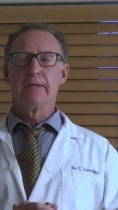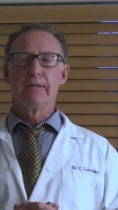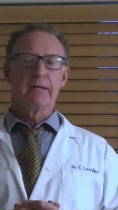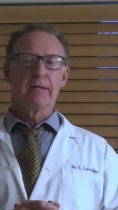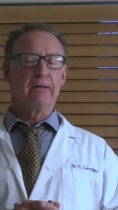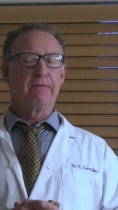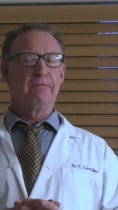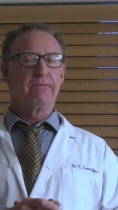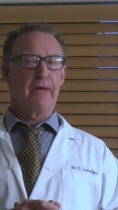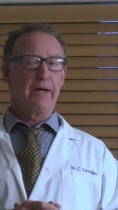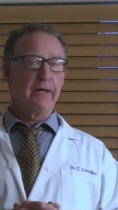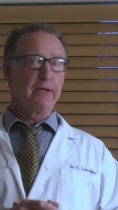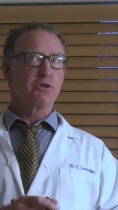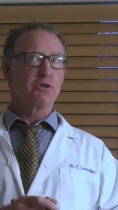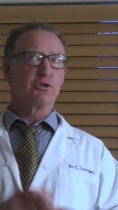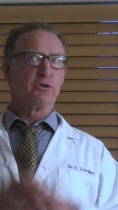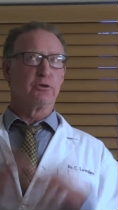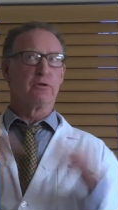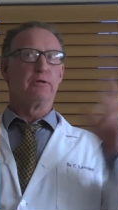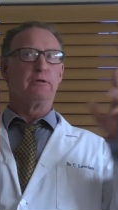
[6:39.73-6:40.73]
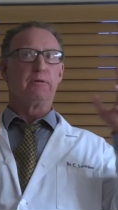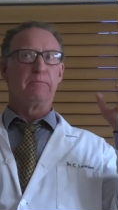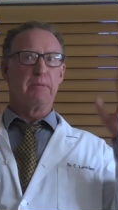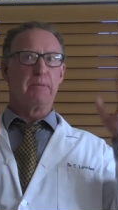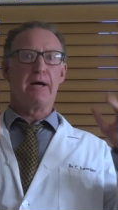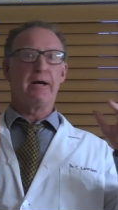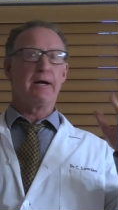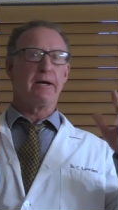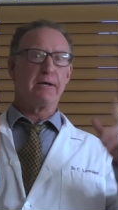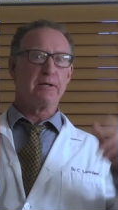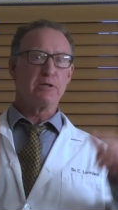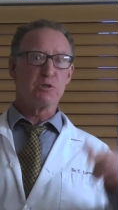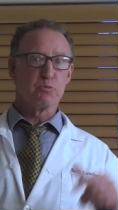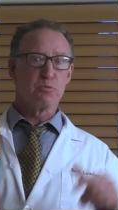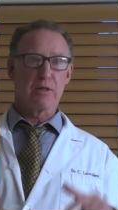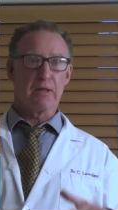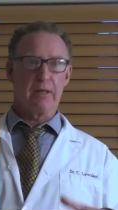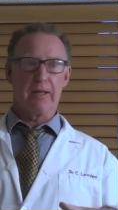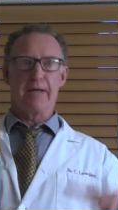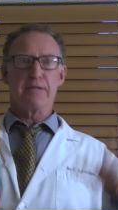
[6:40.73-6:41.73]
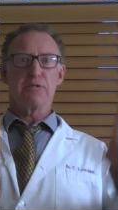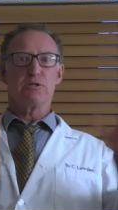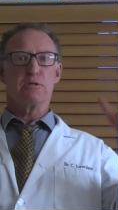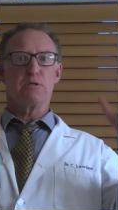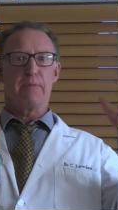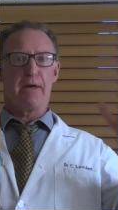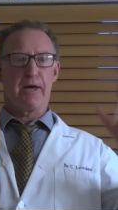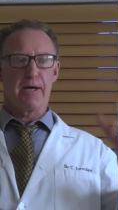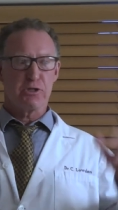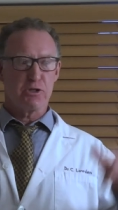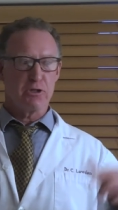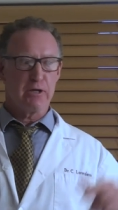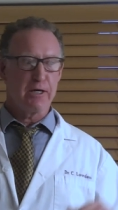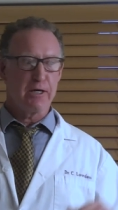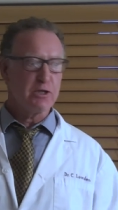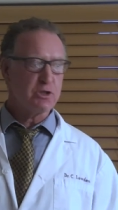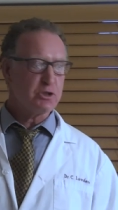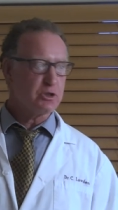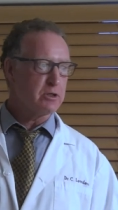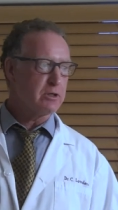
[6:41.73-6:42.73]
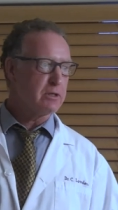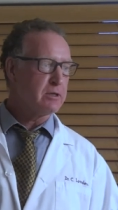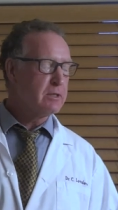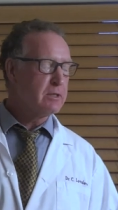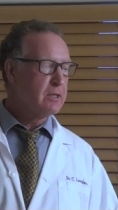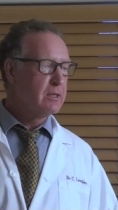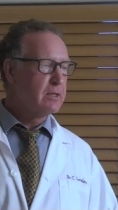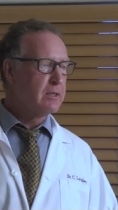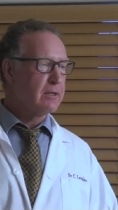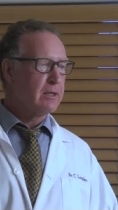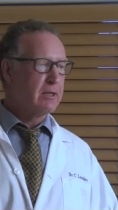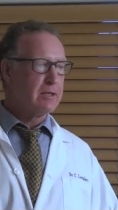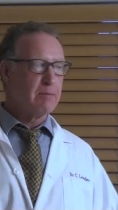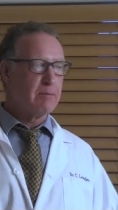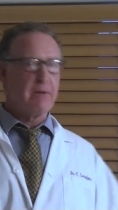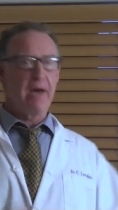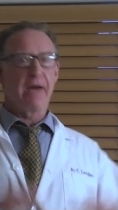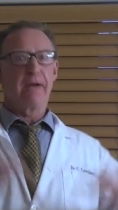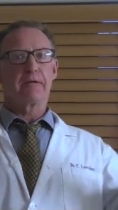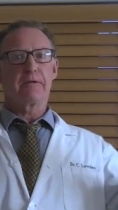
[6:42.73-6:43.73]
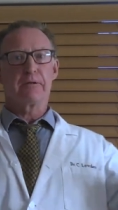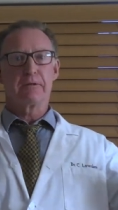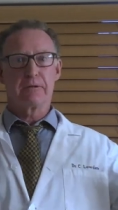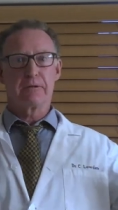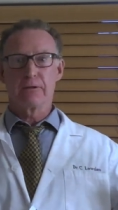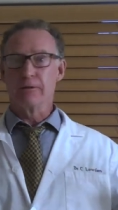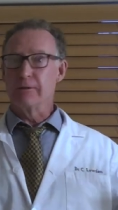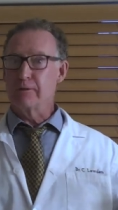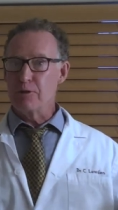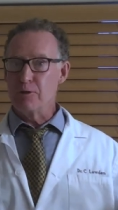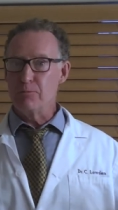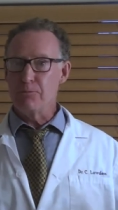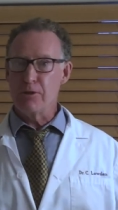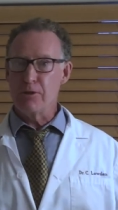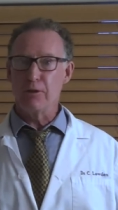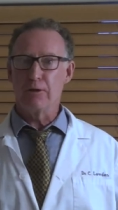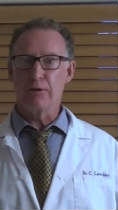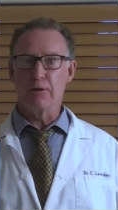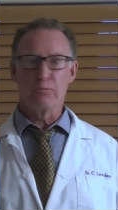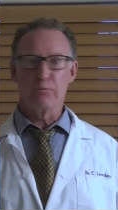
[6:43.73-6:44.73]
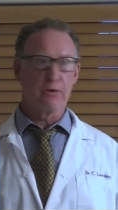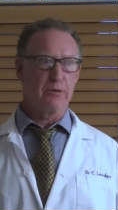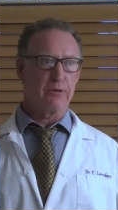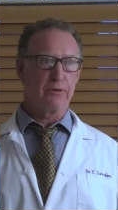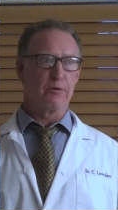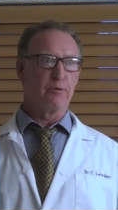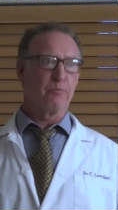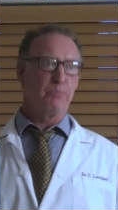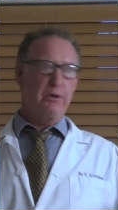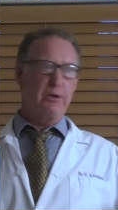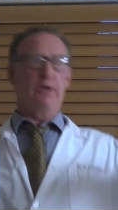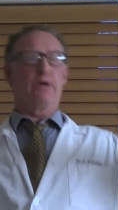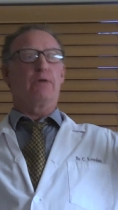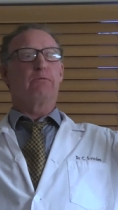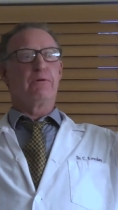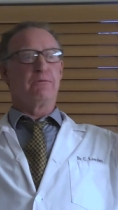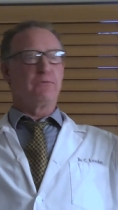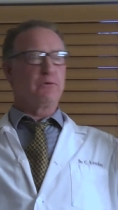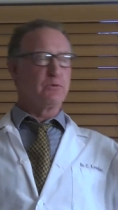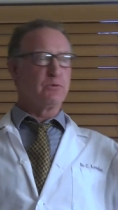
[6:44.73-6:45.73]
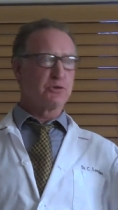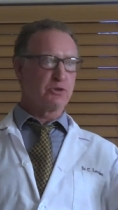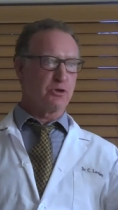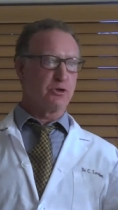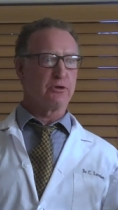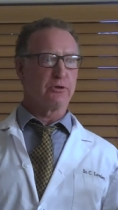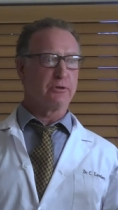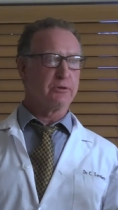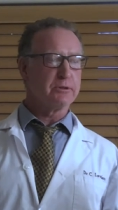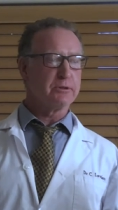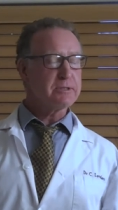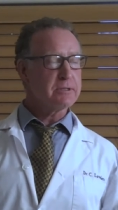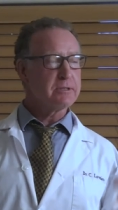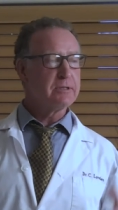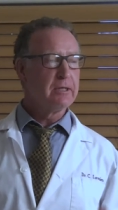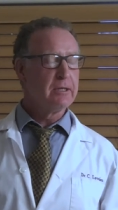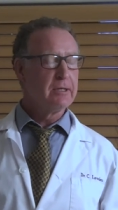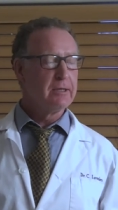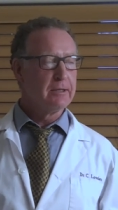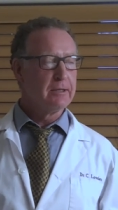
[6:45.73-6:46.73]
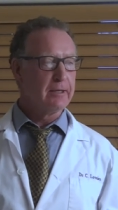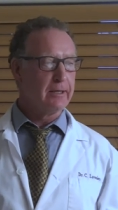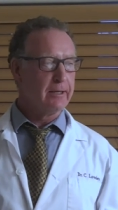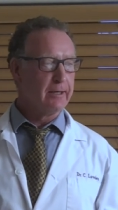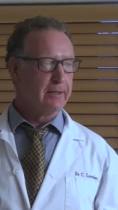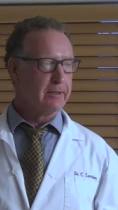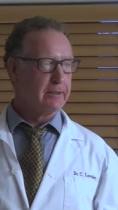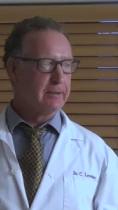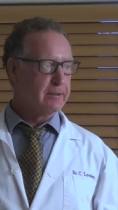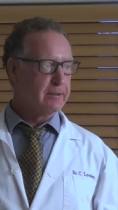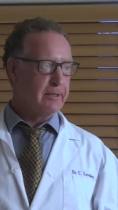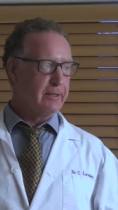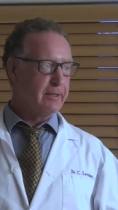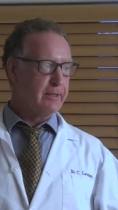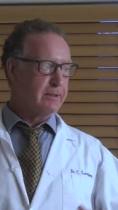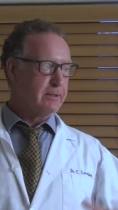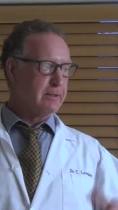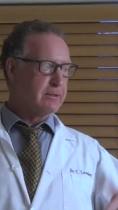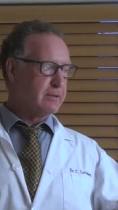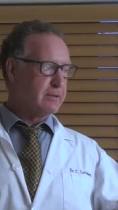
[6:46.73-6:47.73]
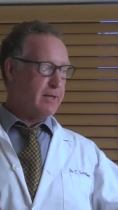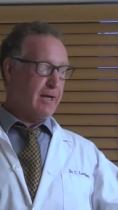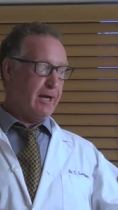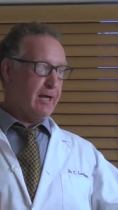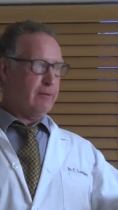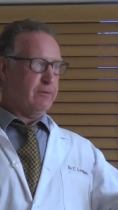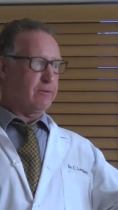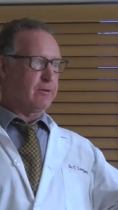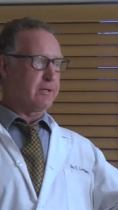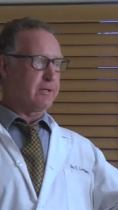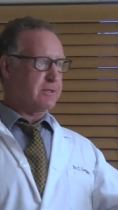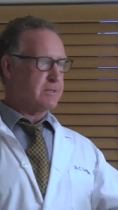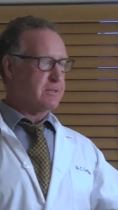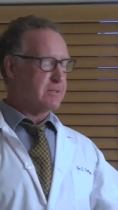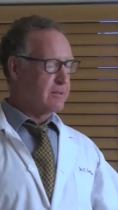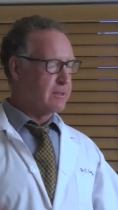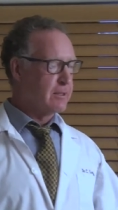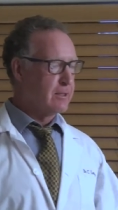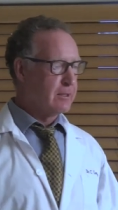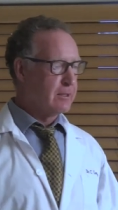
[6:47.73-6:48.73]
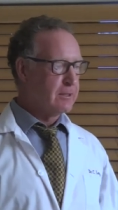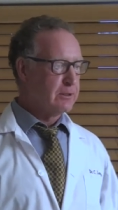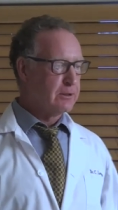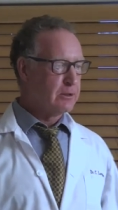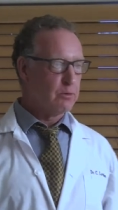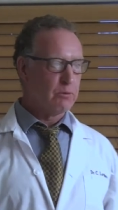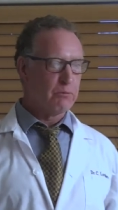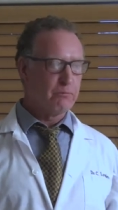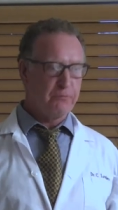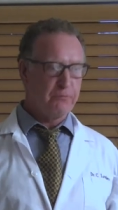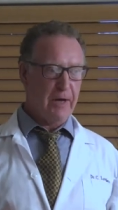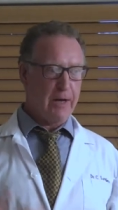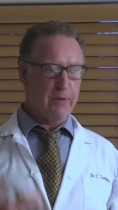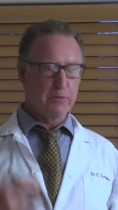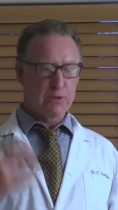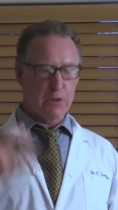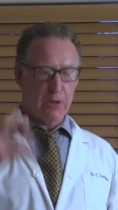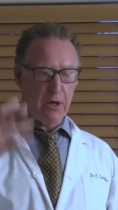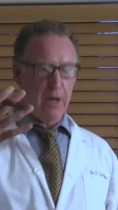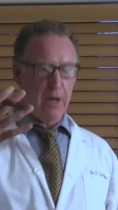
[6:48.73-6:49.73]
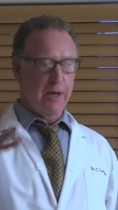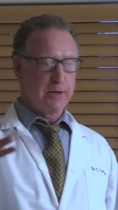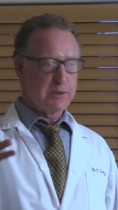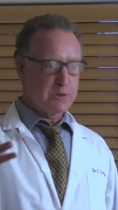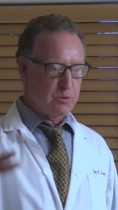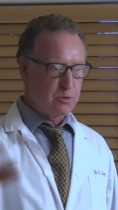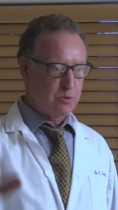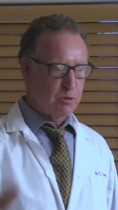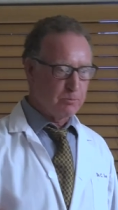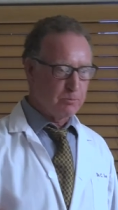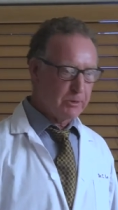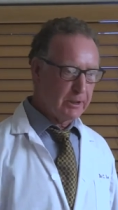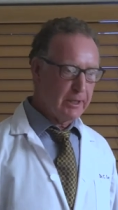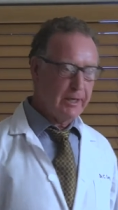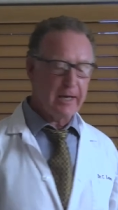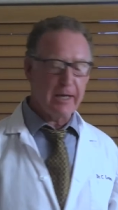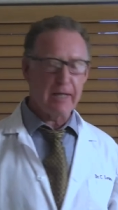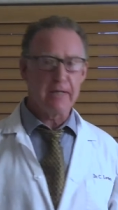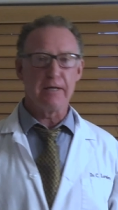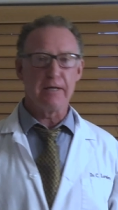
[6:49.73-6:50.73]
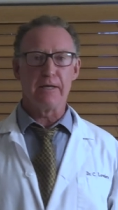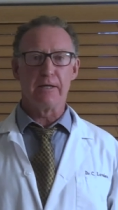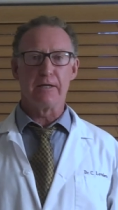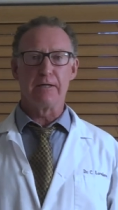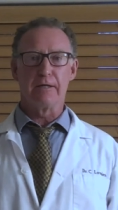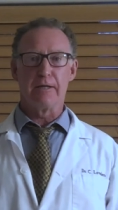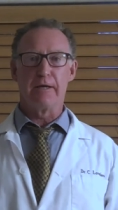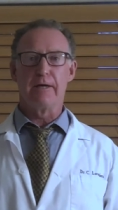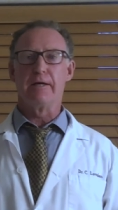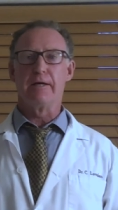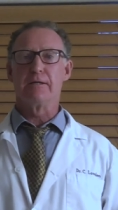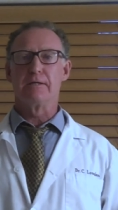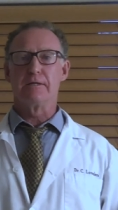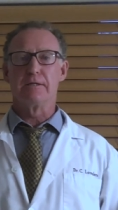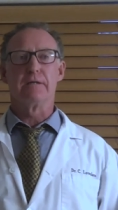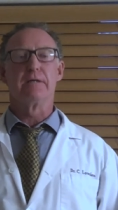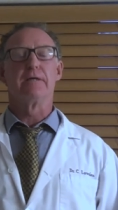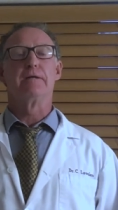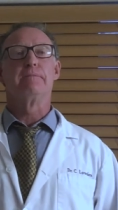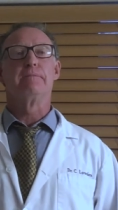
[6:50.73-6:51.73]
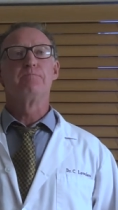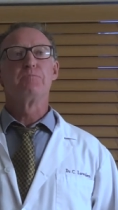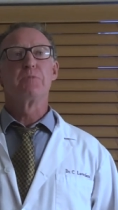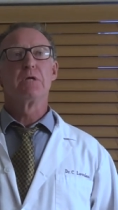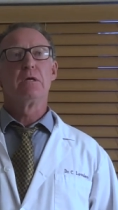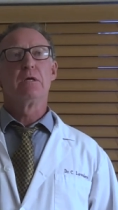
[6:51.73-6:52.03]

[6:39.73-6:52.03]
conventional minds with less imagination in the medical community with their peer-reviewed journals and and ethics, you know, found cause to complain, and and uh,